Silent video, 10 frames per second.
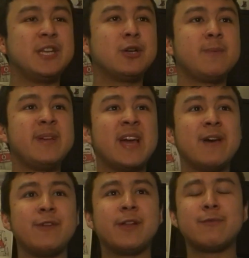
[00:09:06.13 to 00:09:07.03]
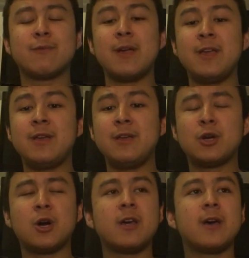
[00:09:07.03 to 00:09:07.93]
You got to be careful. You
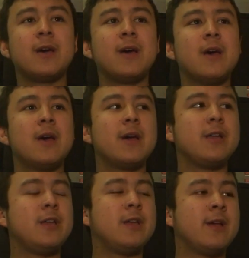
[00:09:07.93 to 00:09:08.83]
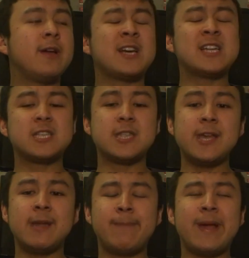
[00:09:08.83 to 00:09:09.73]
got to. That's the
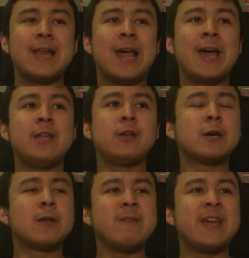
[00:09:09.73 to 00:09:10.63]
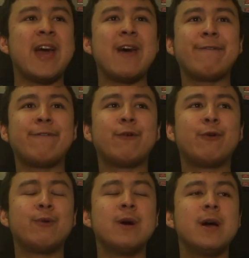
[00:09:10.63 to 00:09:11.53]
thing in pit lane, you've got to be
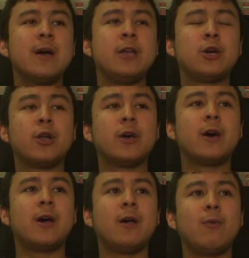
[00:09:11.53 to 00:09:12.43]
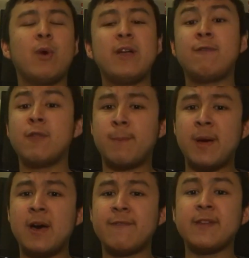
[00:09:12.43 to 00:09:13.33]
careful, you've got to wait for the
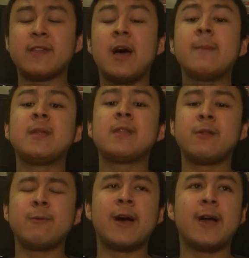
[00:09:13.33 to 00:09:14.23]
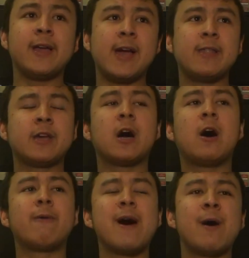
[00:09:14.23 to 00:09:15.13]
perfect timing to get the
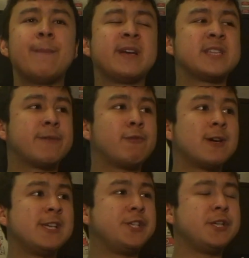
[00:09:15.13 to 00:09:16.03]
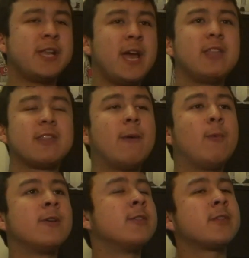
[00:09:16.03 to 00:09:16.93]
car out, because otherwise you can hit someone.